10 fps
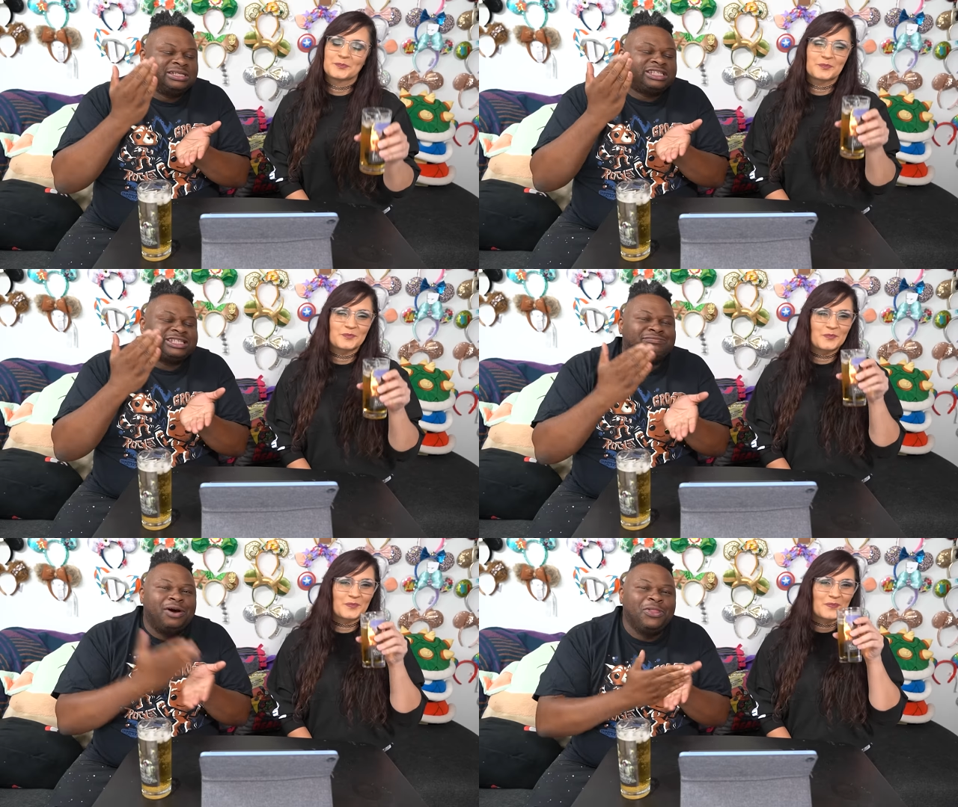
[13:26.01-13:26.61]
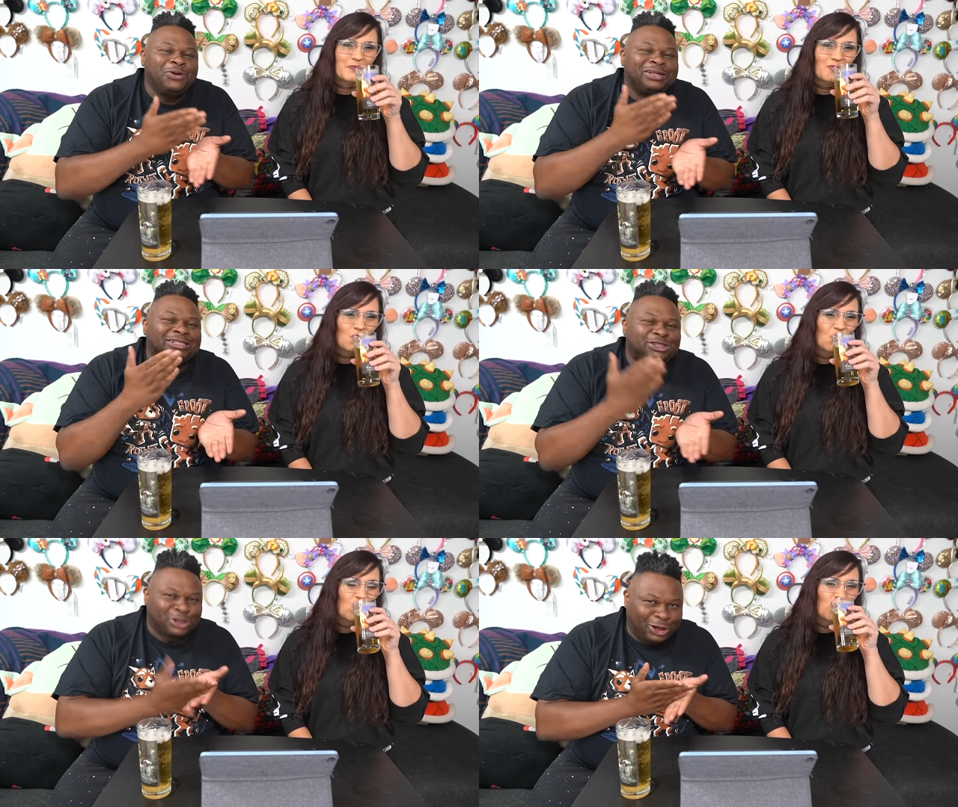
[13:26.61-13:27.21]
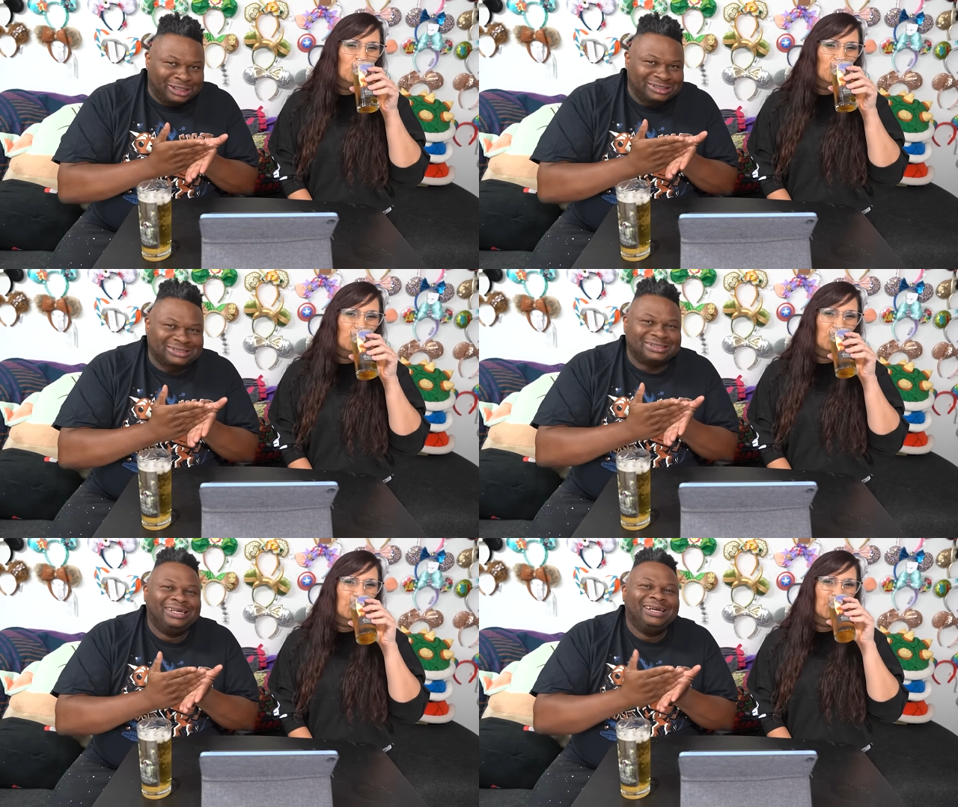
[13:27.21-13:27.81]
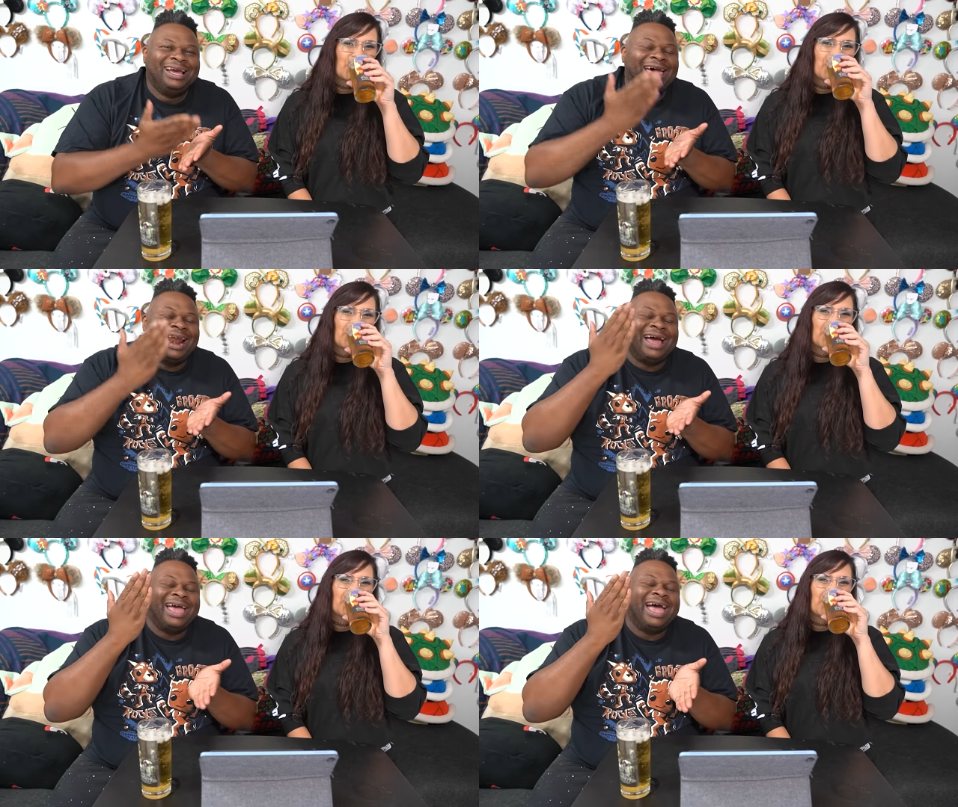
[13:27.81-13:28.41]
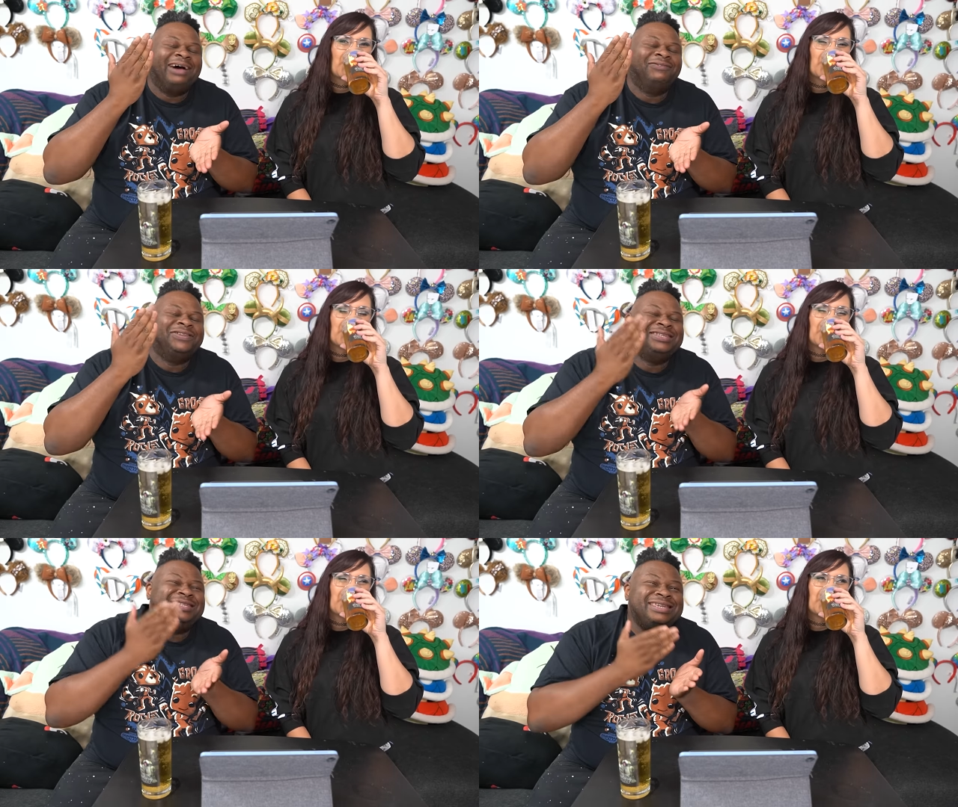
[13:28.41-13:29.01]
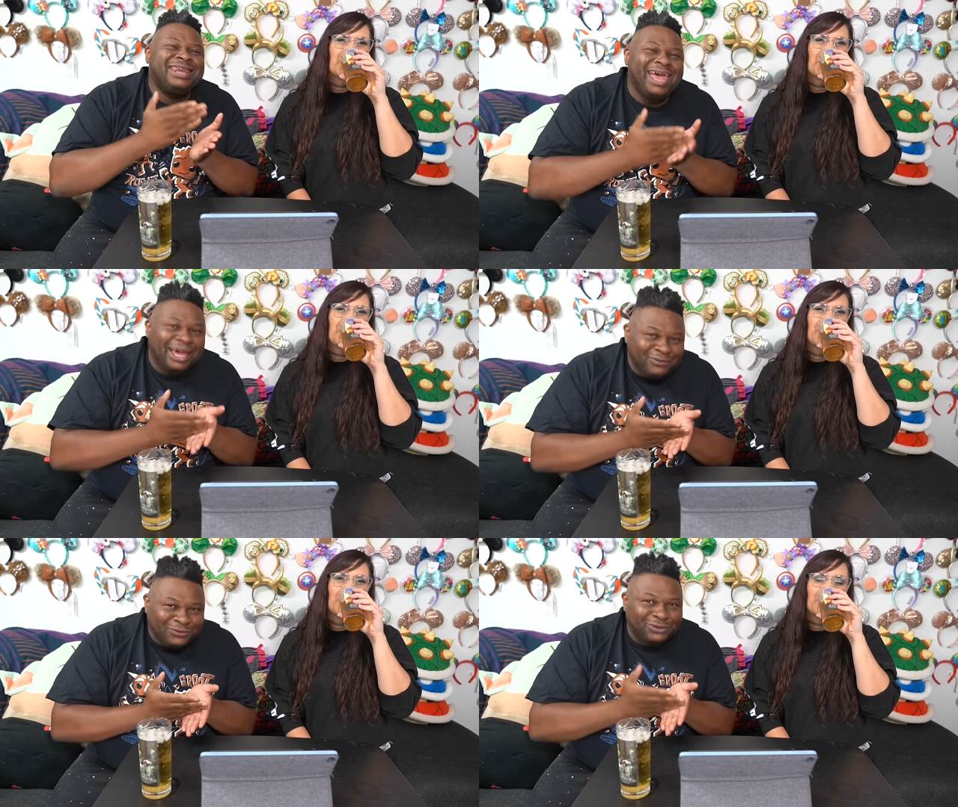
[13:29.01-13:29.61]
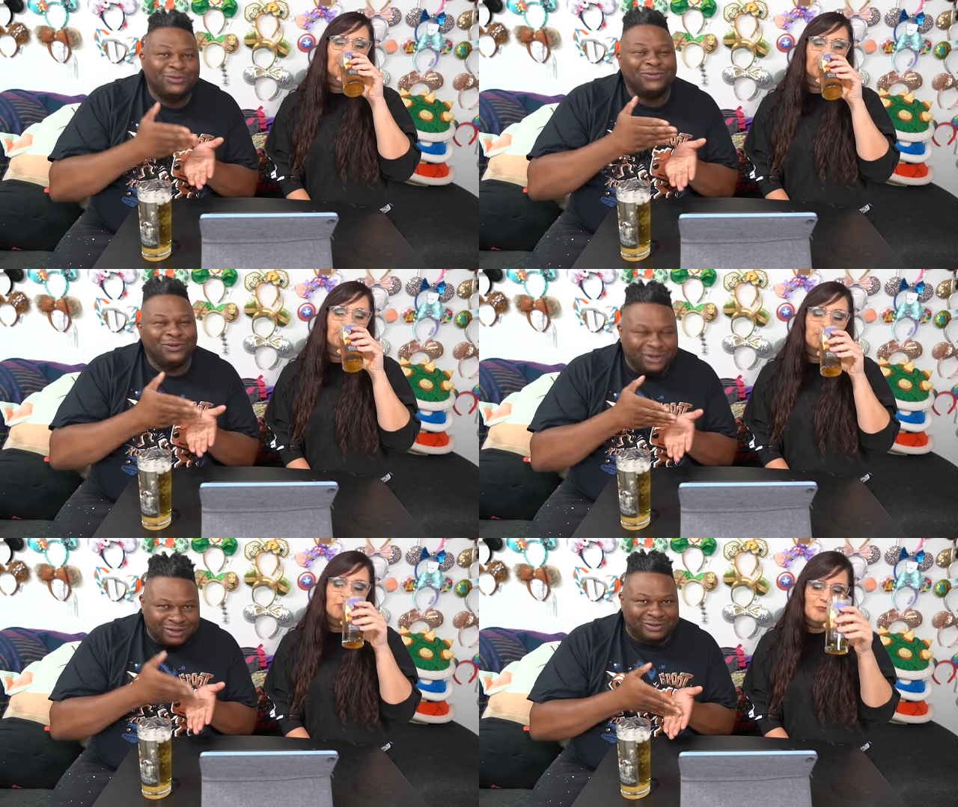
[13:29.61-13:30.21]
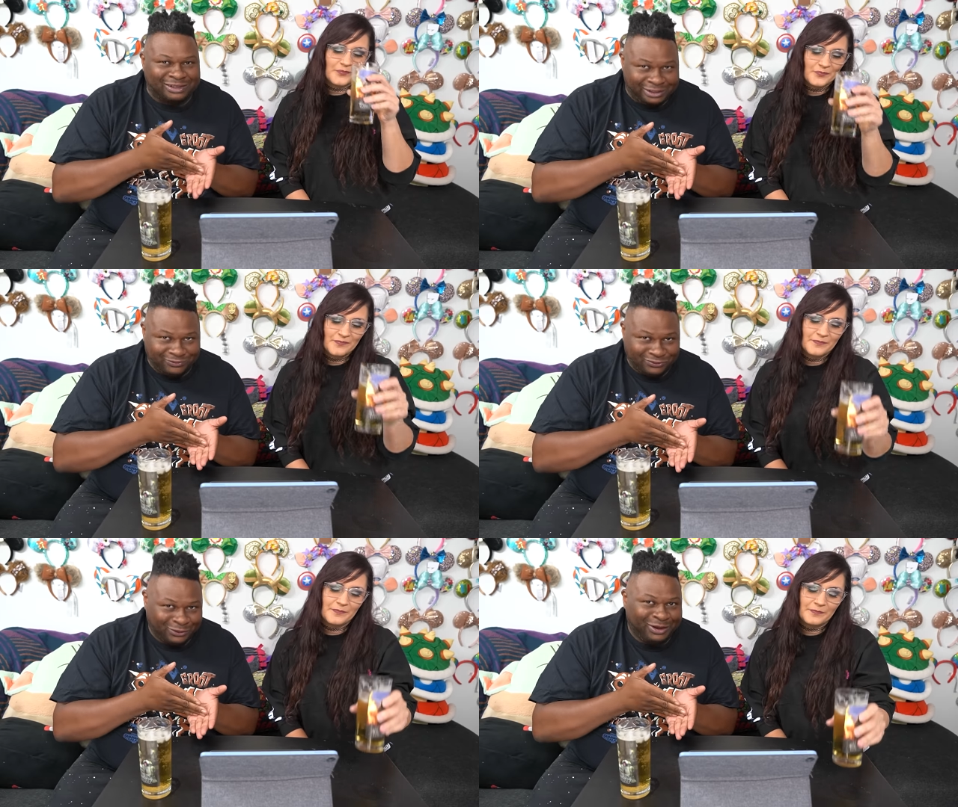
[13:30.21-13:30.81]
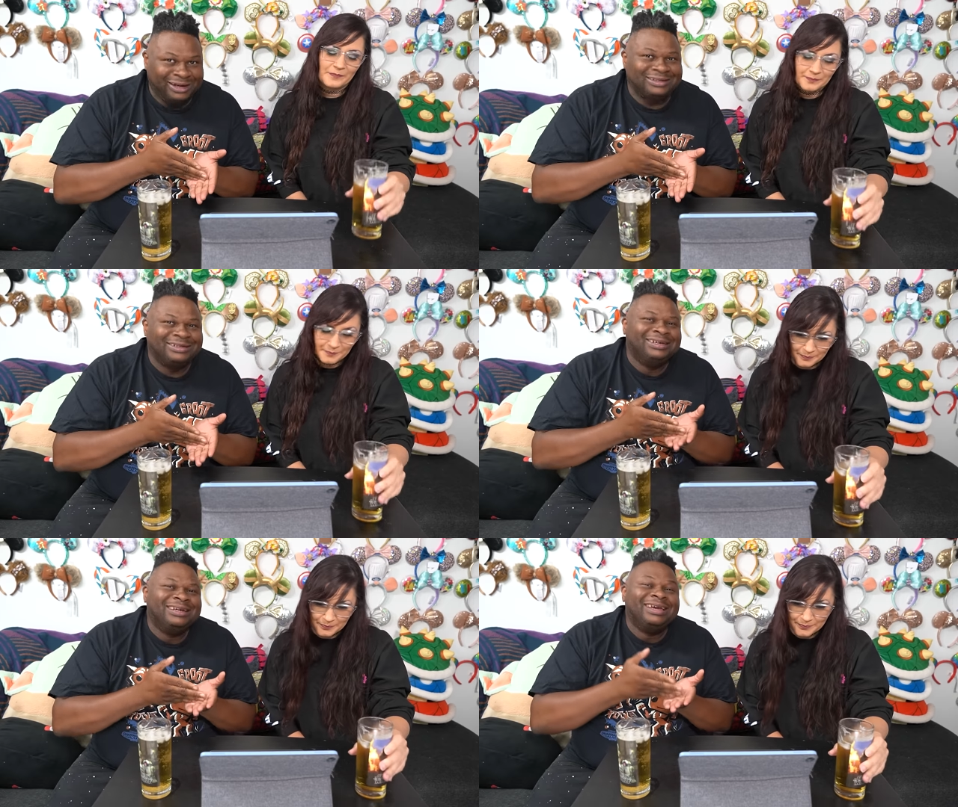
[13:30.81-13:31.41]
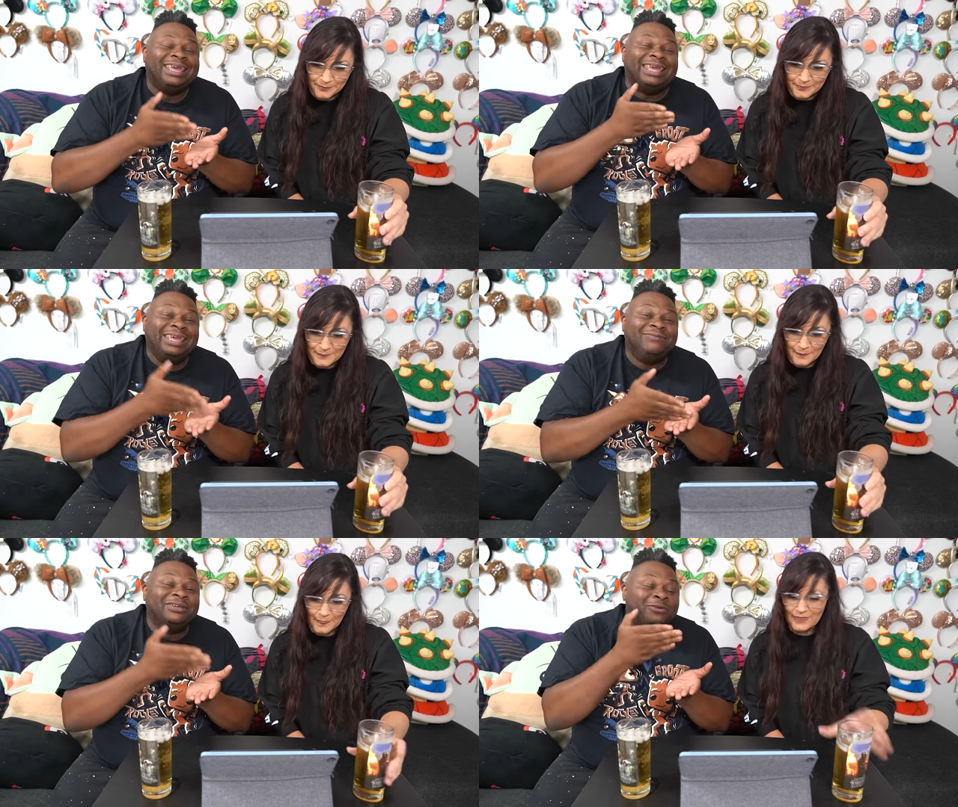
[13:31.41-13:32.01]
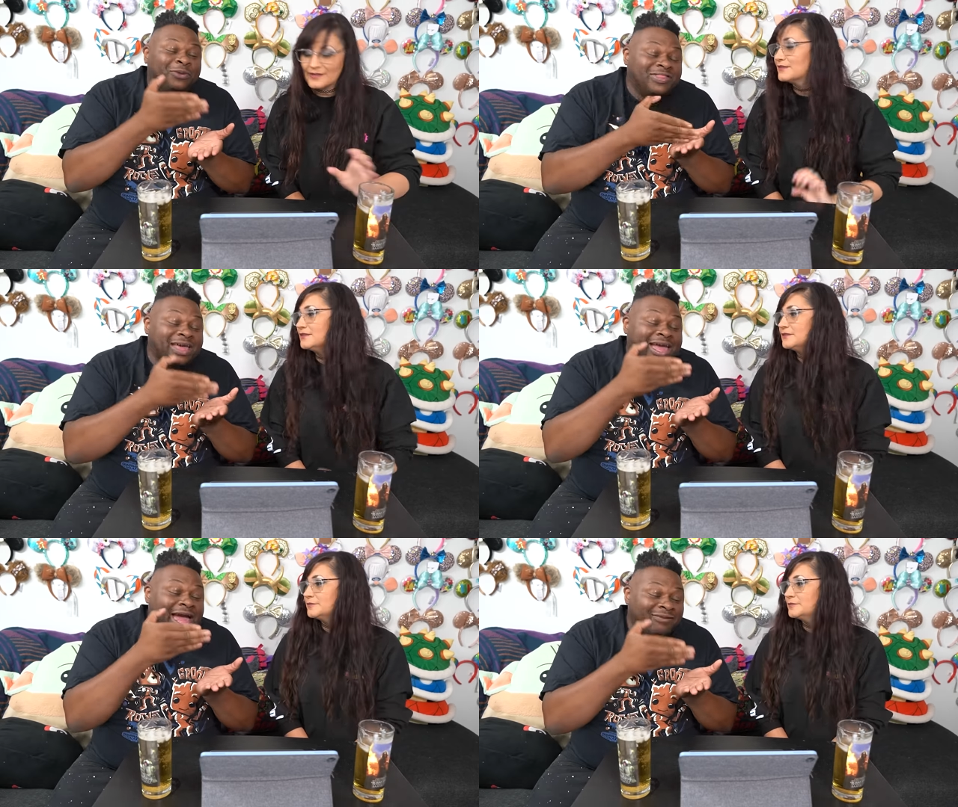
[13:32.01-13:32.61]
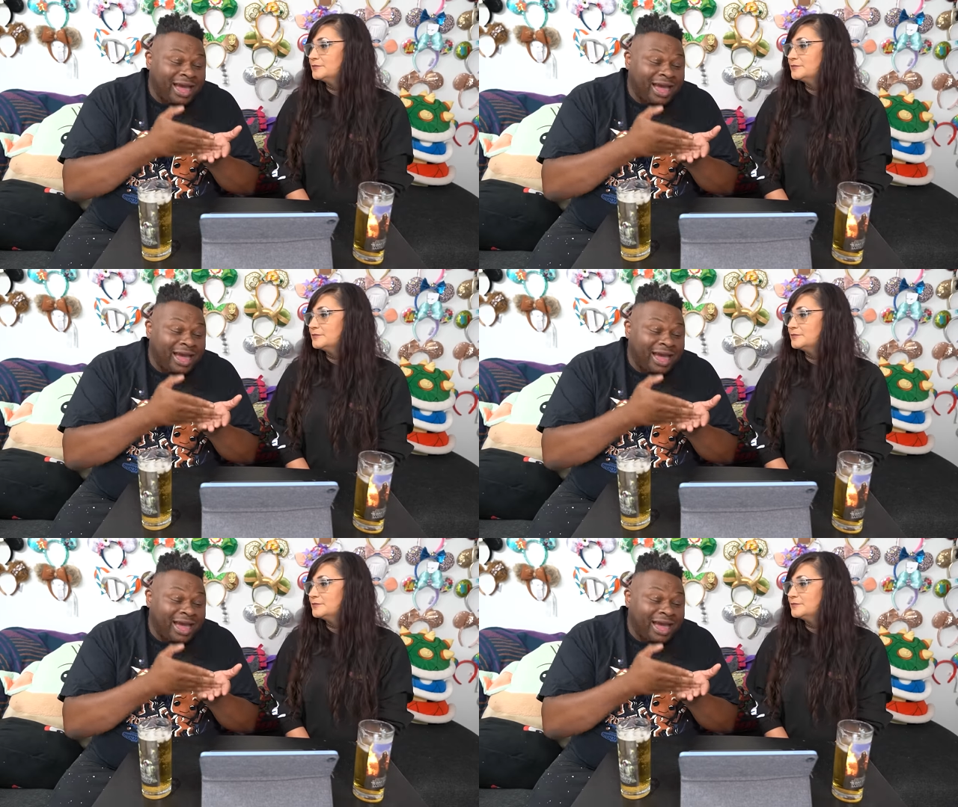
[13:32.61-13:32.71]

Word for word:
Speaker 1: smothered in sauce. And I have never forgiven them for it. Even when they have